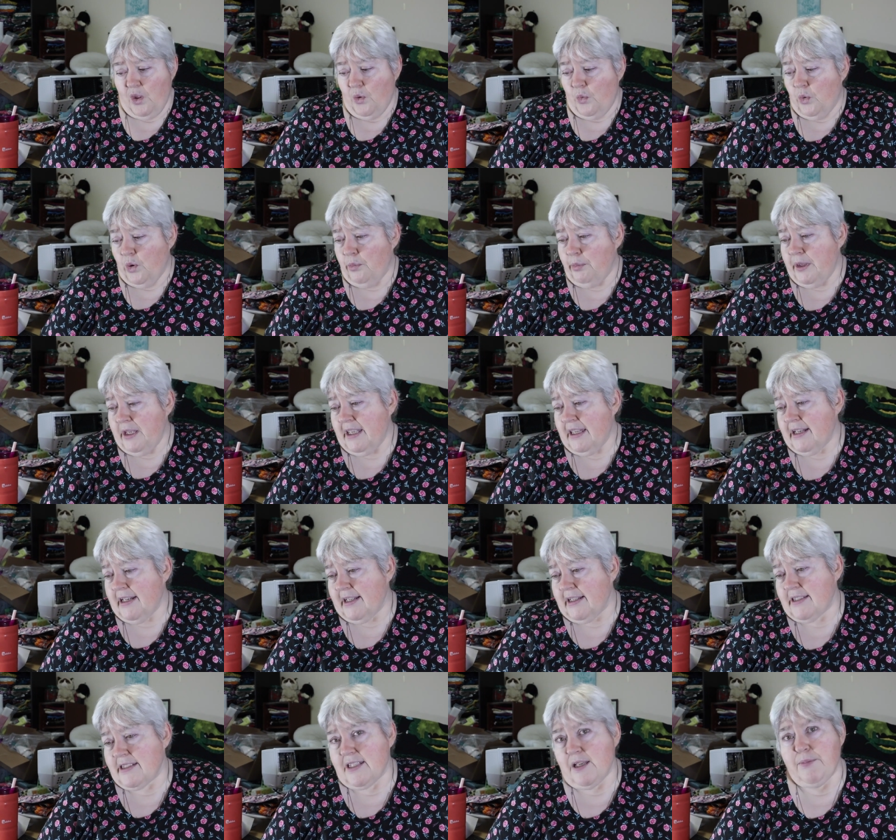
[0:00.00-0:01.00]
we'll be
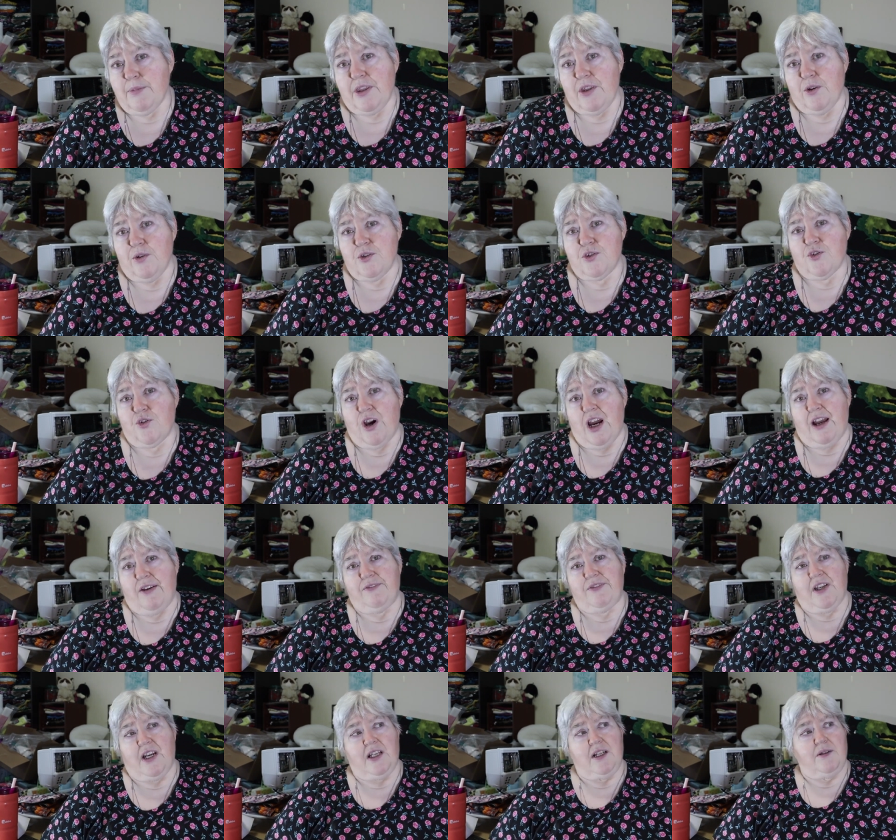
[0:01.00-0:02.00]
getting some of those
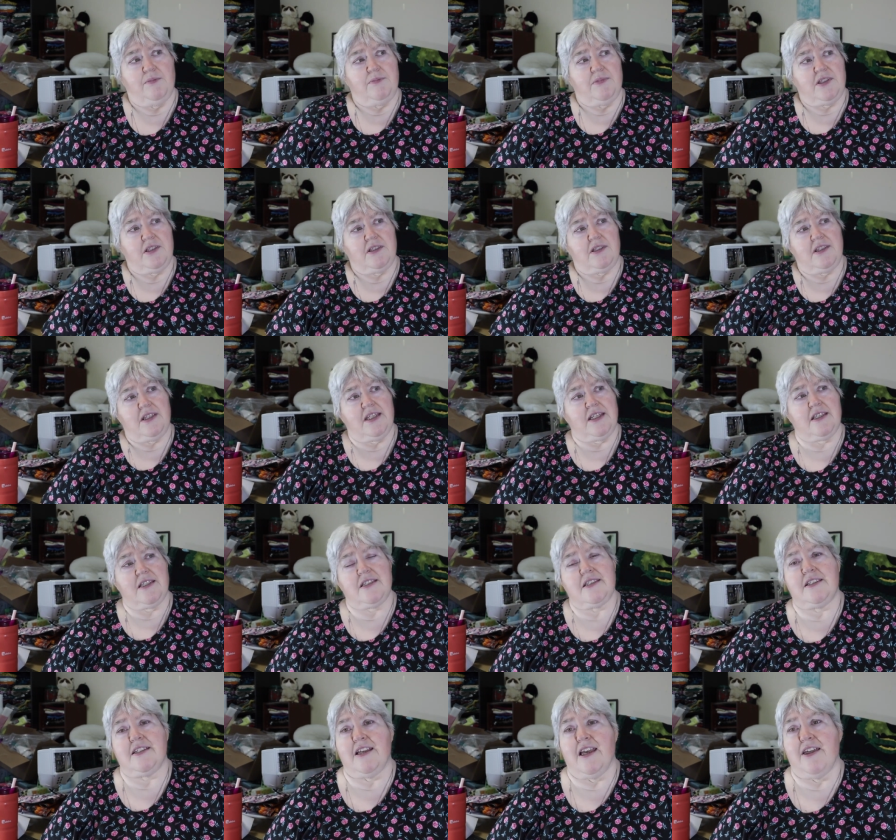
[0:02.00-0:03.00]
craft items
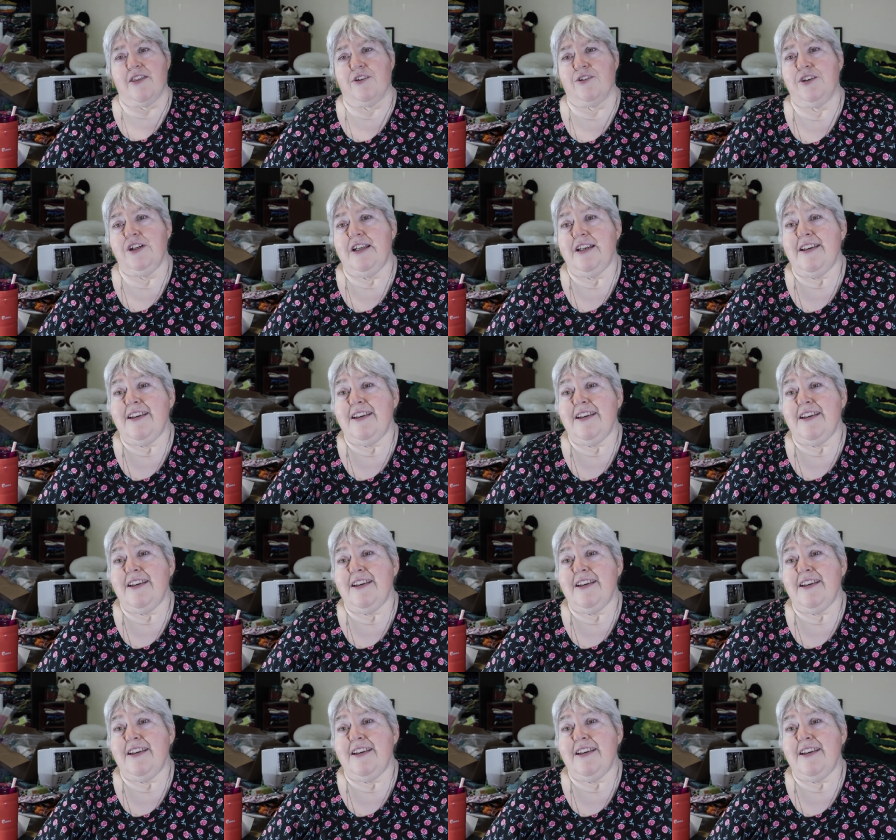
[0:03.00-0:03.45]
things together.